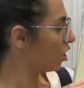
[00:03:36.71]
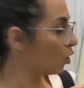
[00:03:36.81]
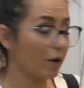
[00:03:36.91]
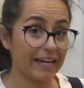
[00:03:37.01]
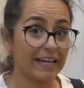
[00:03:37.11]

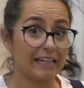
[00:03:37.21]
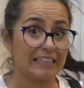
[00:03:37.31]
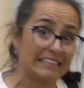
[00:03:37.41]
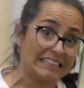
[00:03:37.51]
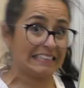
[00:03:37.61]
Quick.
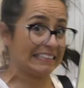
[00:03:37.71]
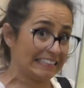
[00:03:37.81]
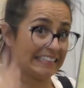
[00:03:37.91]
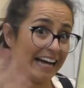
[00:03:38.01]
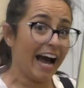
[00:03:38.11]

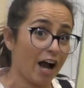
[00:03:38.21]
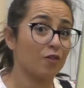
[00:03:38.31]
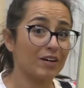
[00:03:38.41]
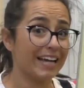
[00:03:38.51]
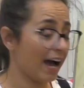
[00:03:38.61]

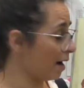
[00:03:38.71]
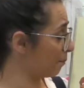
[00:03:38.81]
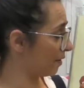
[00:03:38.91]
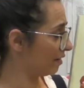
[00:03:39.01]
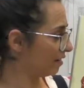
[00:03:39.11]
Hurry up.